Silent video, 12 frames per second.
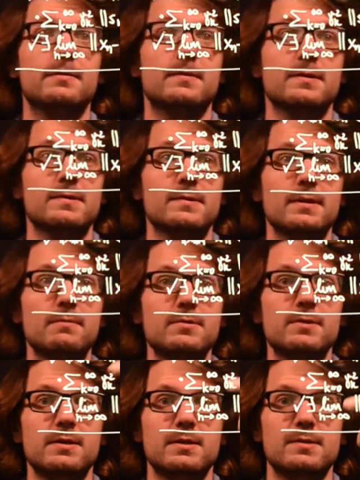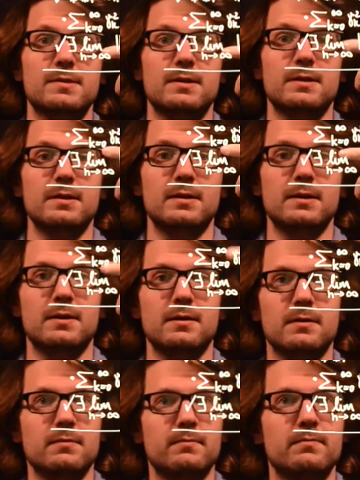these assumptions here,
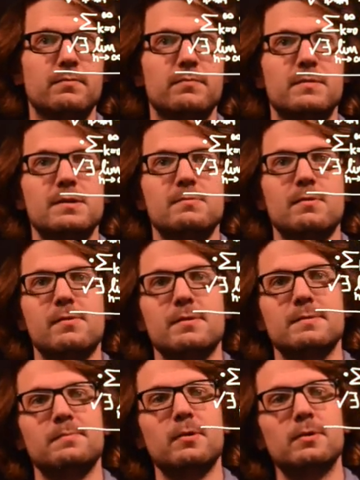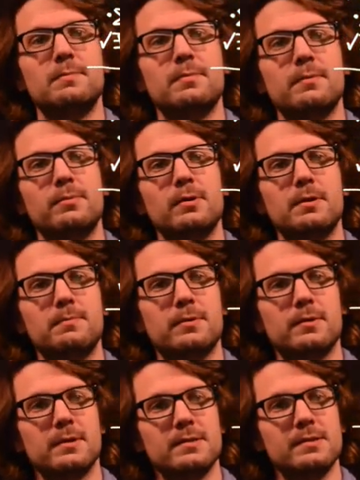um, these with these bullet, bullet
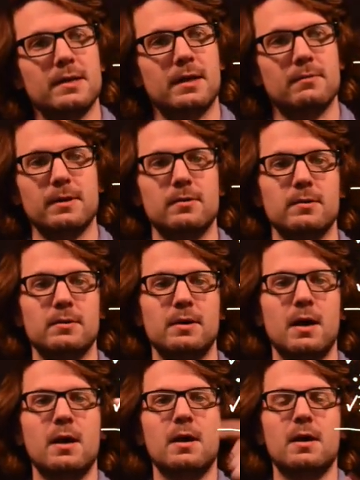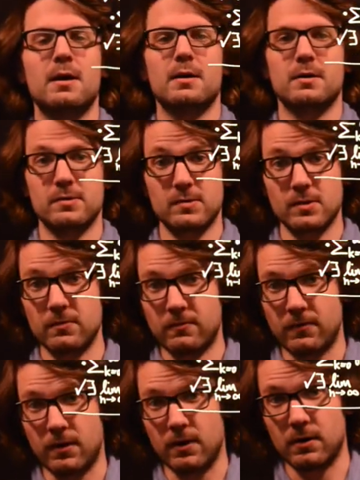points, and we got uh, so
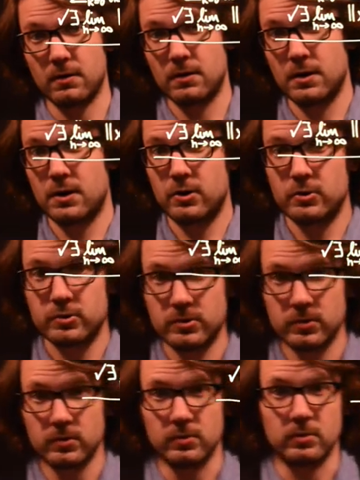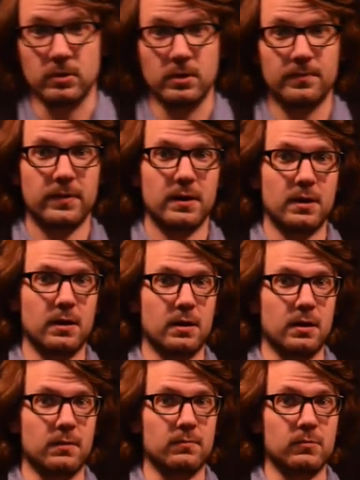far two
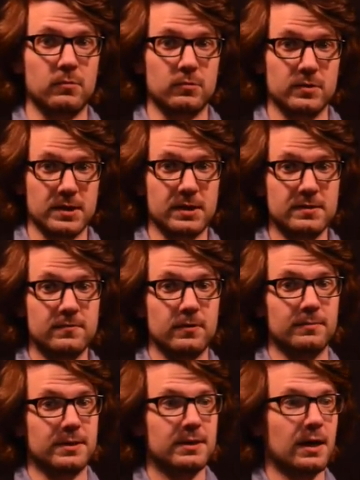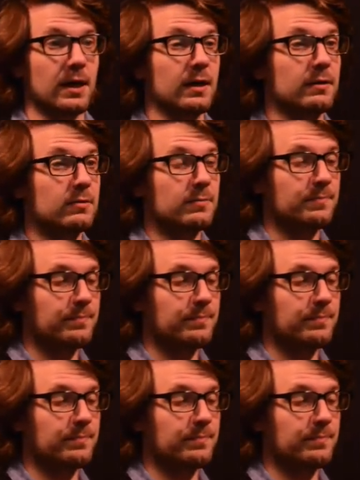um, results from it. And